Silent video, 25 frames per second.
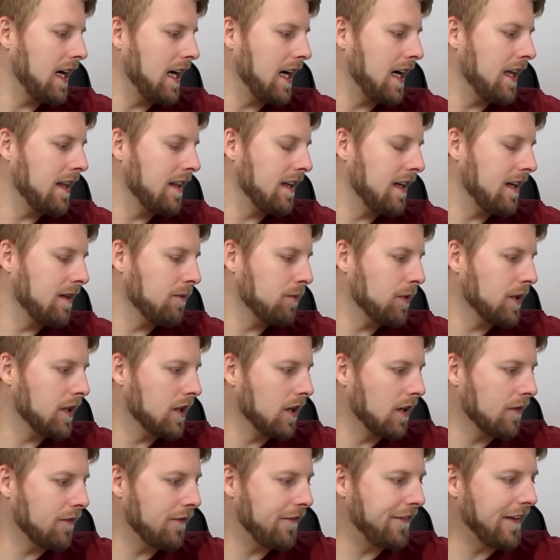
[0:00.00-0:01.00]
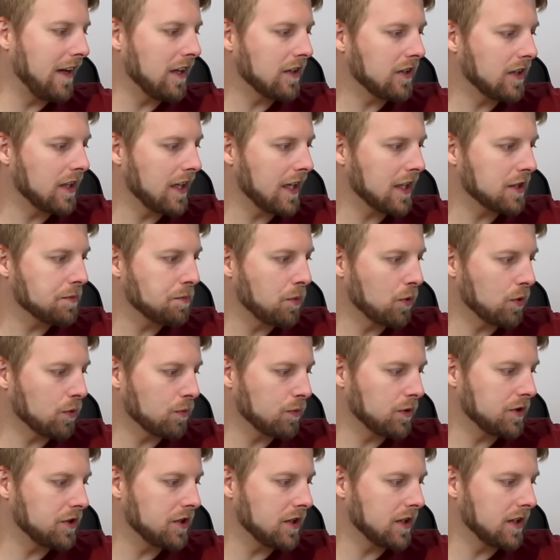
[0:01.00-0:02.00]
And then we got Falcon
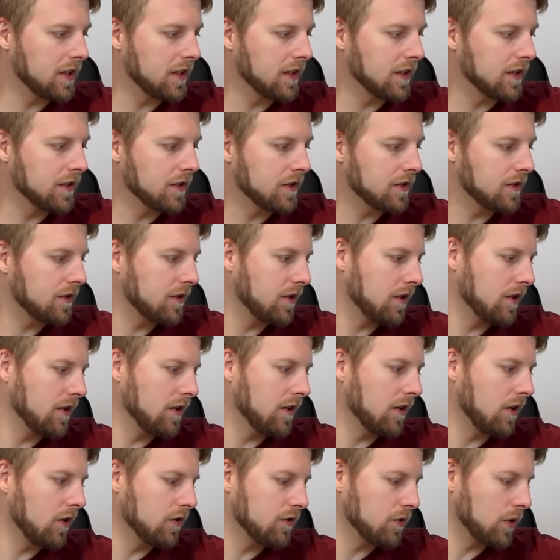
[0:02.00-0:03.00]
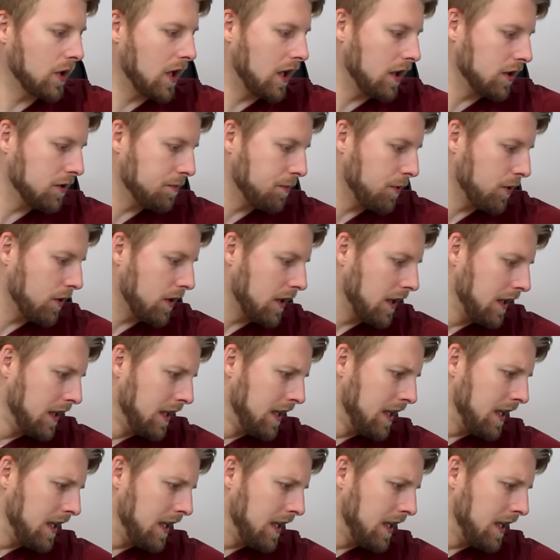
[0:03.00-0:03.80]
Export, which is also Carlsberg.